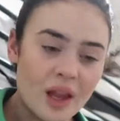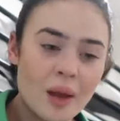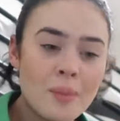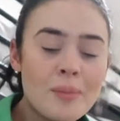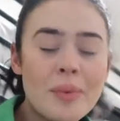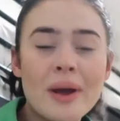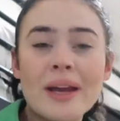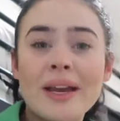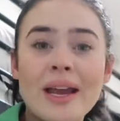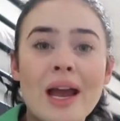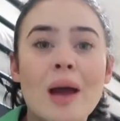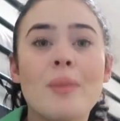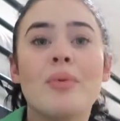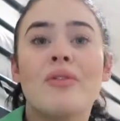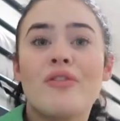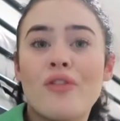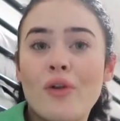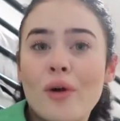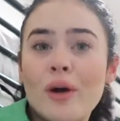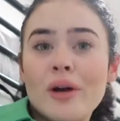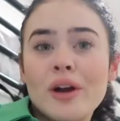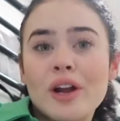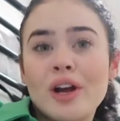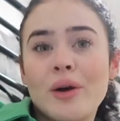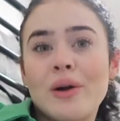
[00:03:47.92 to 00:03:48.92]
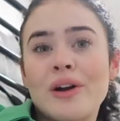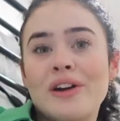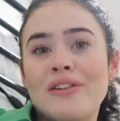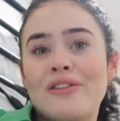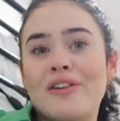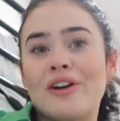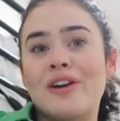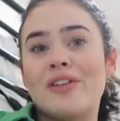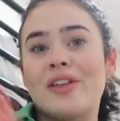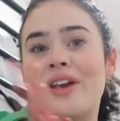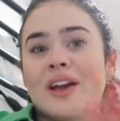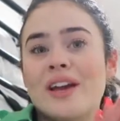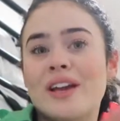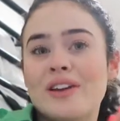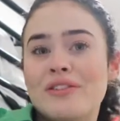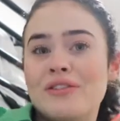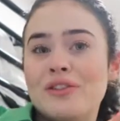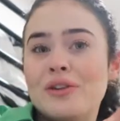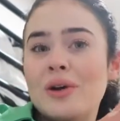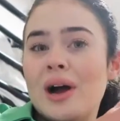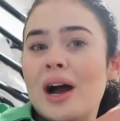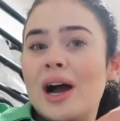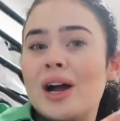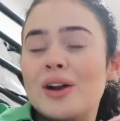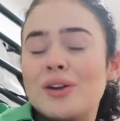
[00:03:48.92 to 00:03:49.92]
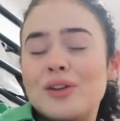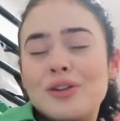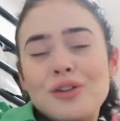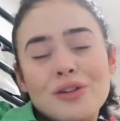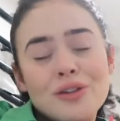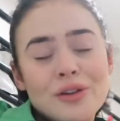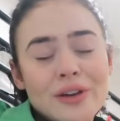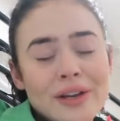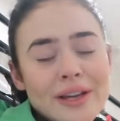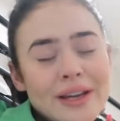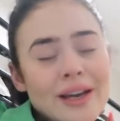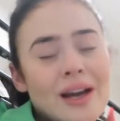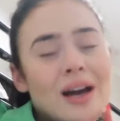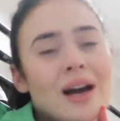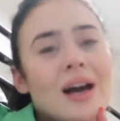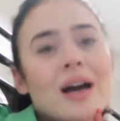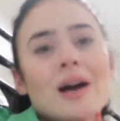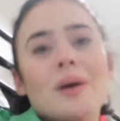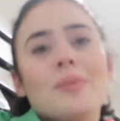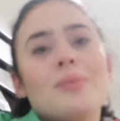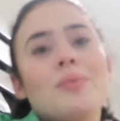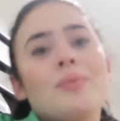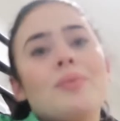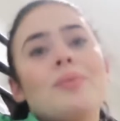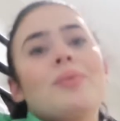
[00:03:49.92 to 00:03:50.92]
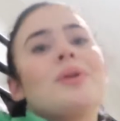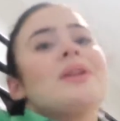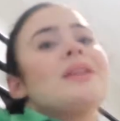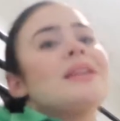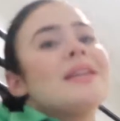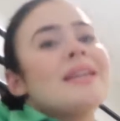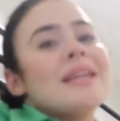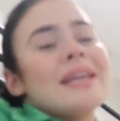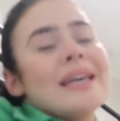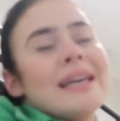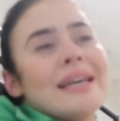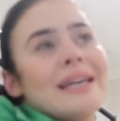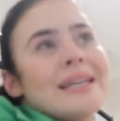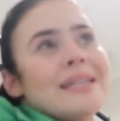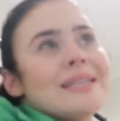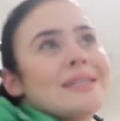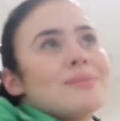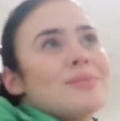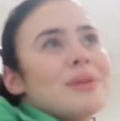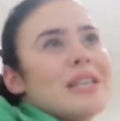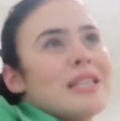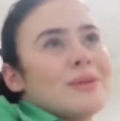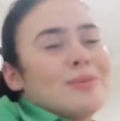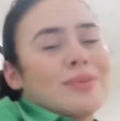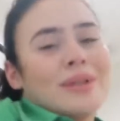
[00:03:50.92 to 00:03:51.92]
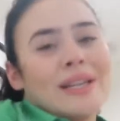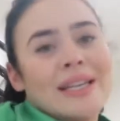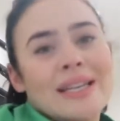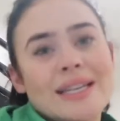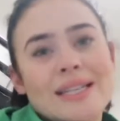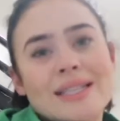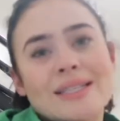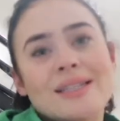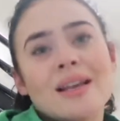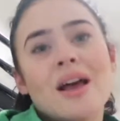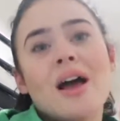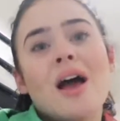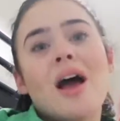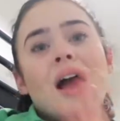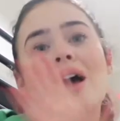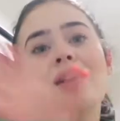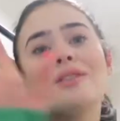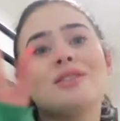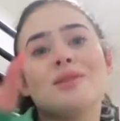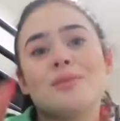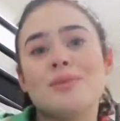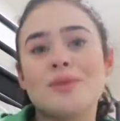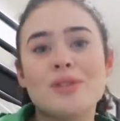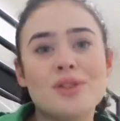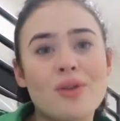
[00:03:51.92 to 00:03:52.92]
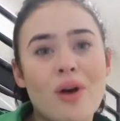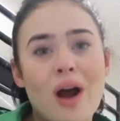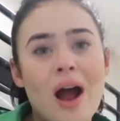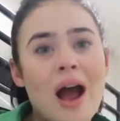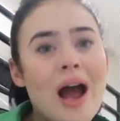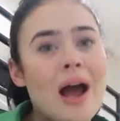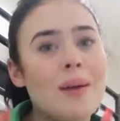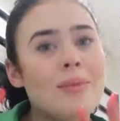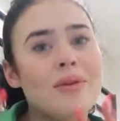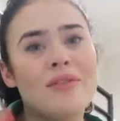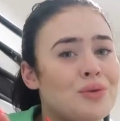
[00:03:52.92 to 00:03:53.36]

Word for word: but yeah, before I go any further, if you are new here, please, please, please subscribe.